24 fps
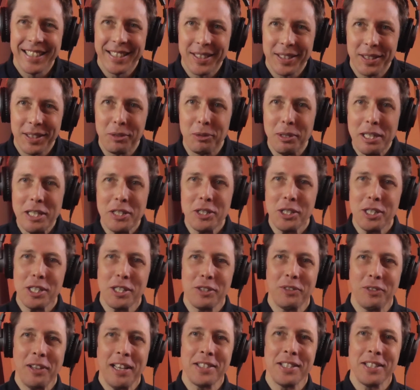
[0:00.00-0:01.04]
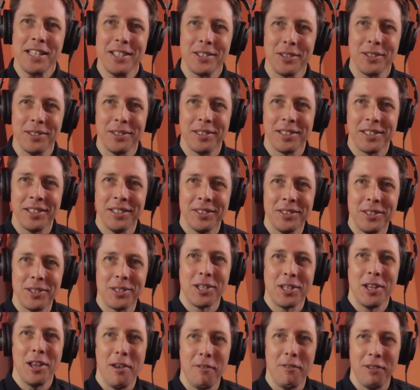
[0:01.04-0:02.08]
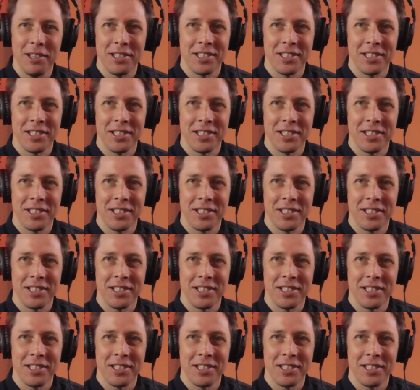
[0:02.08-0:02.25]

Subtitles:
the green facies on the surface.